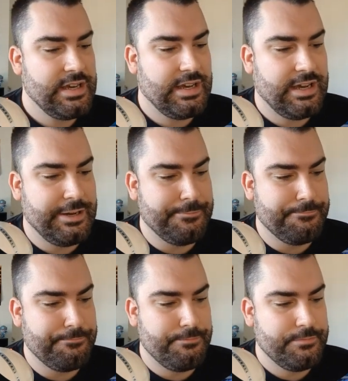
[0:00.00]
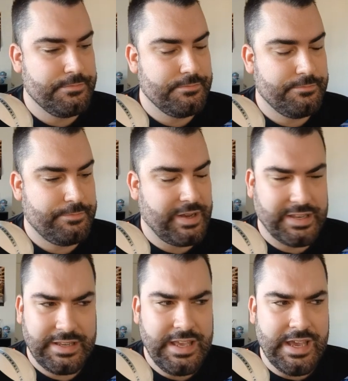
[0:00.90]
But
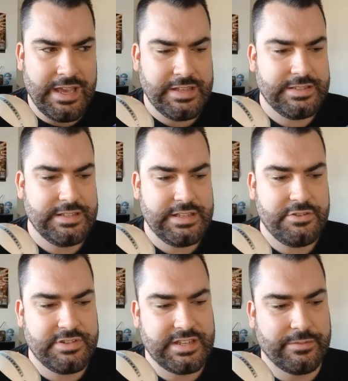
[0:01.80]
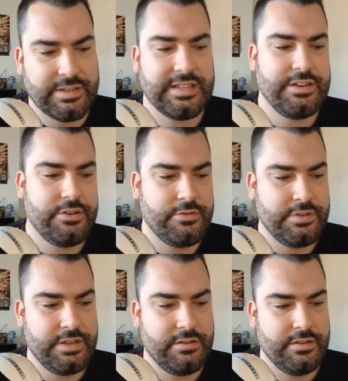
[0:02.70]
yeah, it's interesting because I know that